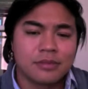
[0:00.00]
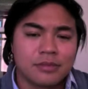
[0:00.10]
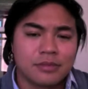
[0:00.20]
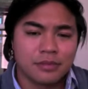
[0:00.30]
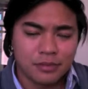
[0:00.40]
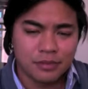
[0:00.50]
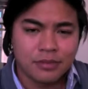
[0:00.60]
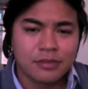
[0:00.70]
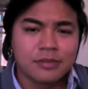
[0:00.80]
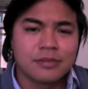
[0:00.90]

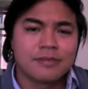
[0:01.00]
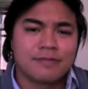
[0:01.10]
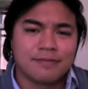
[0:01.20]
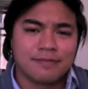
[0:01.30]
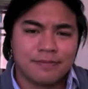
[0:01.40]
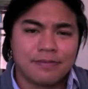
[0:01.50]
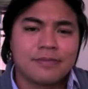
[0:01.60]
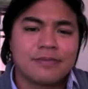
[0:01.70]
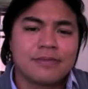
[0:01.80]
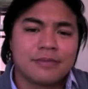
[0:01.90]

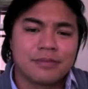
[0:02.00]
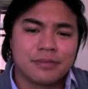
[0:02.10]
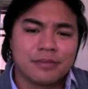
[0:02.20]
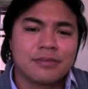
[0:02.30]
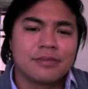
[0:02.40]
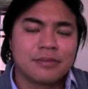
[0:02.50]
(not speaking)